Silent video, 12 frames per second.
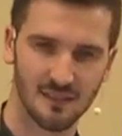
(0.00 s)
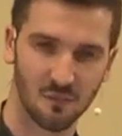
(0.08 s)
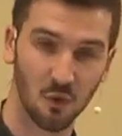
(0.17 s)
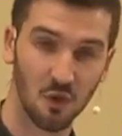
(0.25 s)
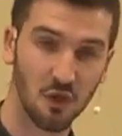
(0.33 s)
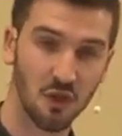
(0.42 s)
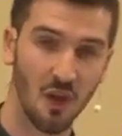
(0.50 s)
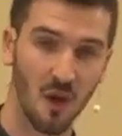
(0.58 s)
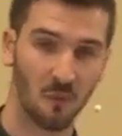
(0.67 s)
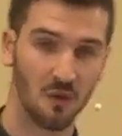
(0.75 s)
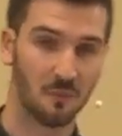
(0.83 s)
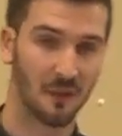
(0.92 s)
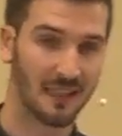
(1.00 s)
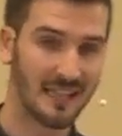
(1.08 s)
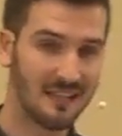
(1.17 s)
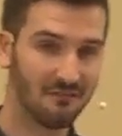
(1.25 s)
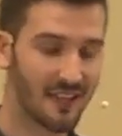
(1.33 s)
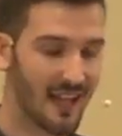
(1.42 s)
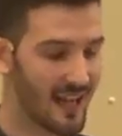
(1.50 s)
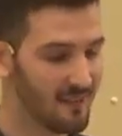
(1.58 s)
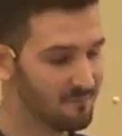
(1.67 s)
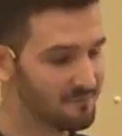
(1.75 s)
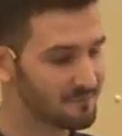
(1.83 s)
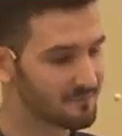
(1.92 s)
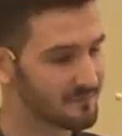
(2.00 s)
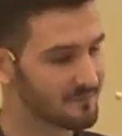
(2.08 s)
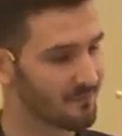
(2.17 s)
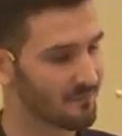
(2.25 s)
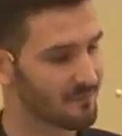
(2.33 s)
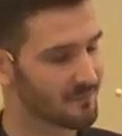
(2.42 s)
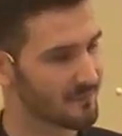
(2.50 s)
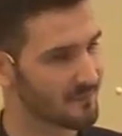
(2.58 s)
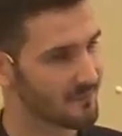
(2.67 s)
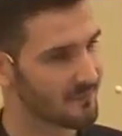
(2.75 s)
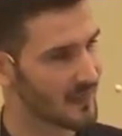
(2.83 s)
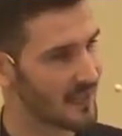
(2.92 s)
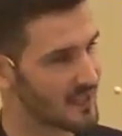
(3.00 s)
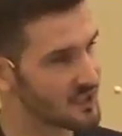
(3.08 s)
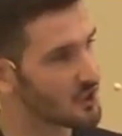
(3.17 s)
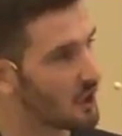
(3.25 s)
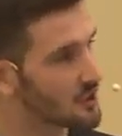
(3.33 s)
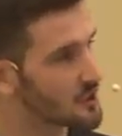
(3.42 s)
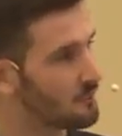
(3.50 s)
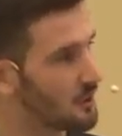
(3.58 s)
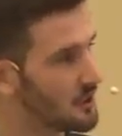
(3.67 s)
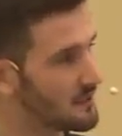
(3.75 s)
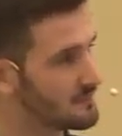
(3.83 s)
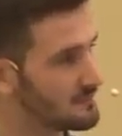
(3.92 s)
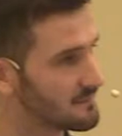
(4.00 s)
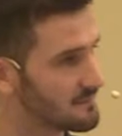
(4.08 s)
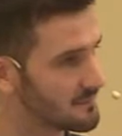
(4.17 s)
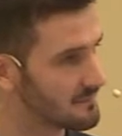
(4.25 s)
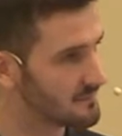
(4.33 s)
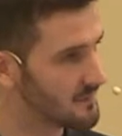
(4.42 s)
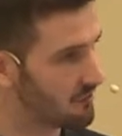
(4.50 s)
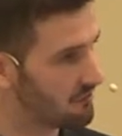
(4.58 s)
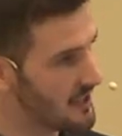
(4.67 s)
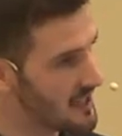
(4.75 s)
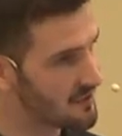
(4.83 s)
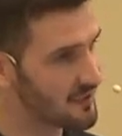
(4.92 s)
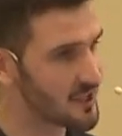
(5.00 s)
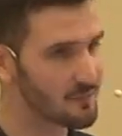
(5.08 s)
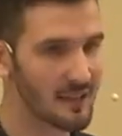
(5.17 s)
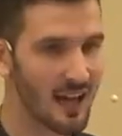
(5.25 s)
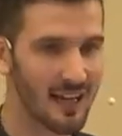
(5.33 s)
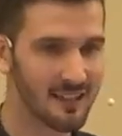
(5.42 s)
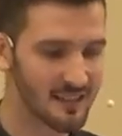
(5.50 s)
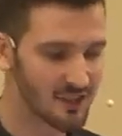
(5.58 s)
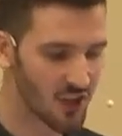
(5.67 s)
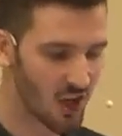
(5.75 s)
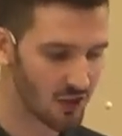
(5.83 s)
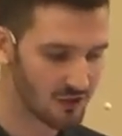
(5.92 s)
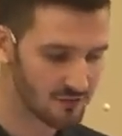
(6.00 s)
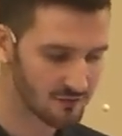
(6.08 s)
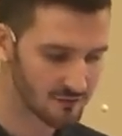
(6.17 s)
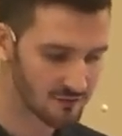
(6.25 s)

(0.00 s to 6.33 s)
Will you believe in him and his gospel, the faith that has been handed down?